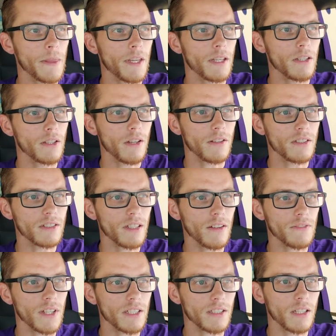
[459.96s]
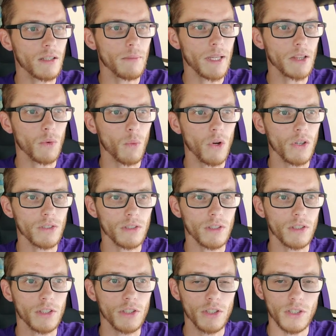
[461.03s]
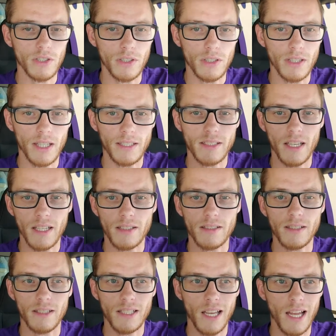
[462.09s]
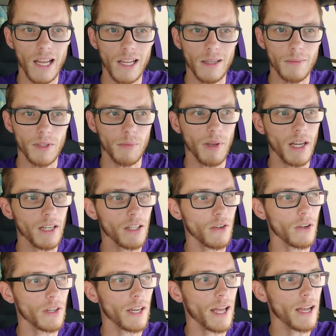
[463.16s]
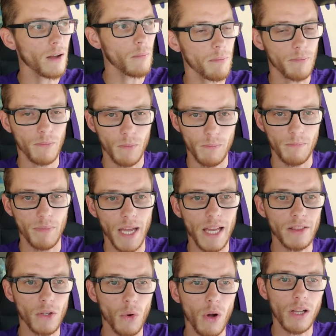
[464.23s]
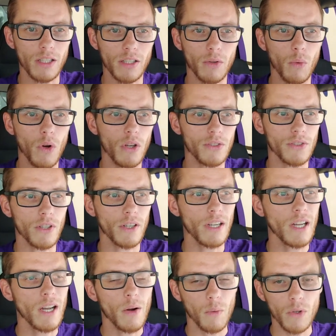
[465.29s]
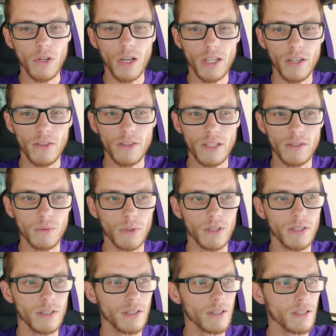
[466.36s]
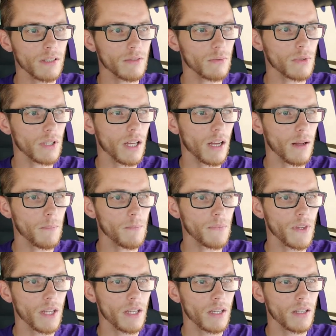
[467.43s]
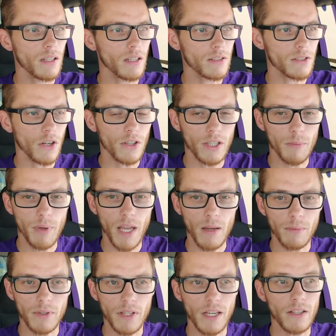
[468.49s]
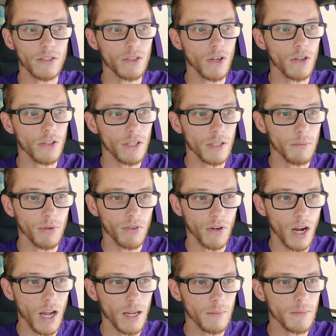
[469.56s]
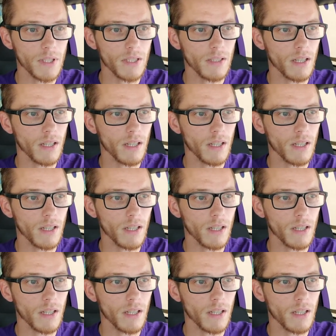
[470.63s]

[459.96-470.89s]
the stuff that's going to make the walls look good that takes the time, depending on how bad the quality of walls are. We're lucky on this one. There's already paper there, it's already primed,